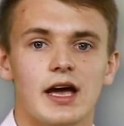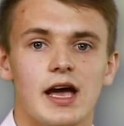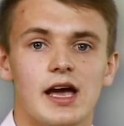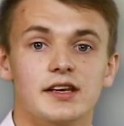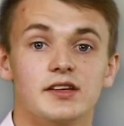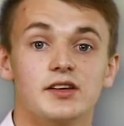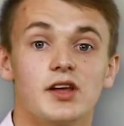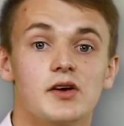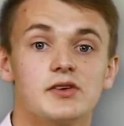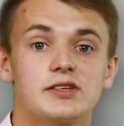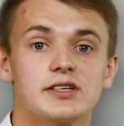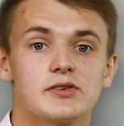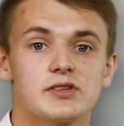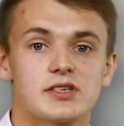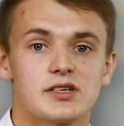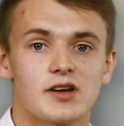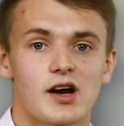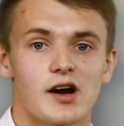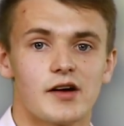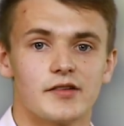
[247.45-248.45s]
In a no-deal
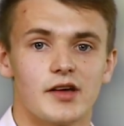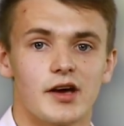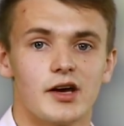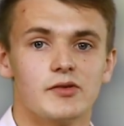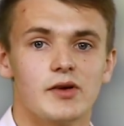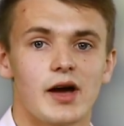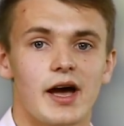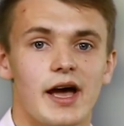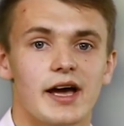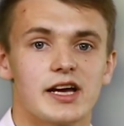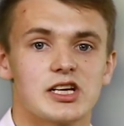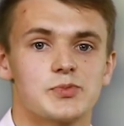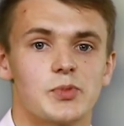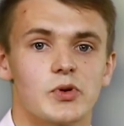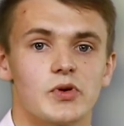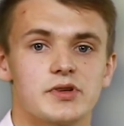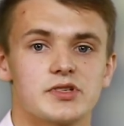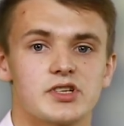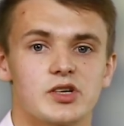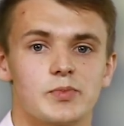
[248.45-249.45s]
scenario,
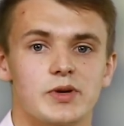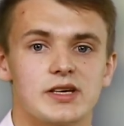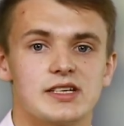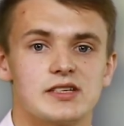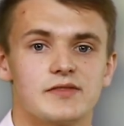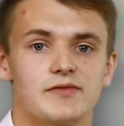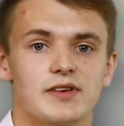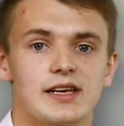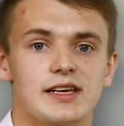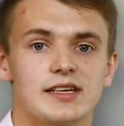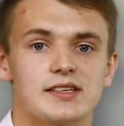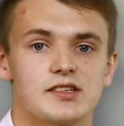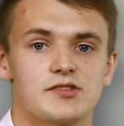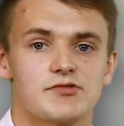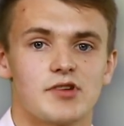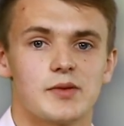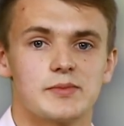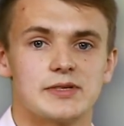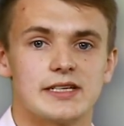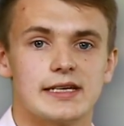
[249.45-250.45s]
exports could be severely
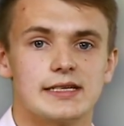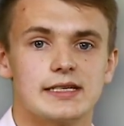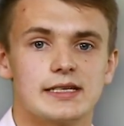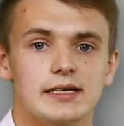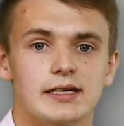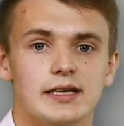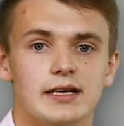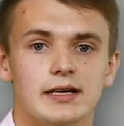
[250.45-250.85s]
disrupted,